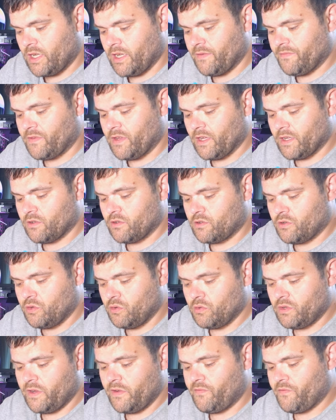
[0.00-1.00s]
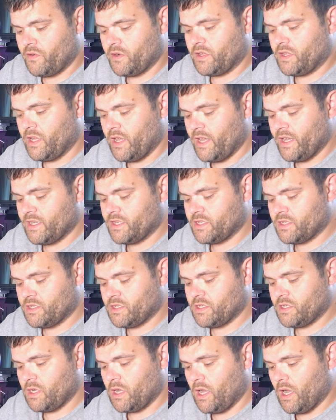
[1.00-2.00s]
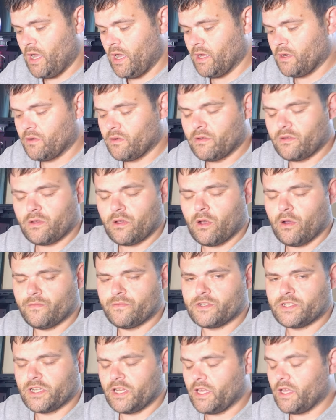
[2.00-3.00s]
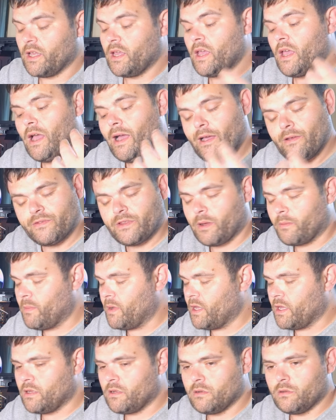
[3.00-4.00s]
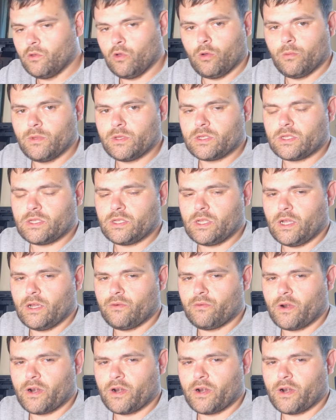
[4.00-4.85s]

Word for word: I've done two different tests and obviously I've done my normal uh,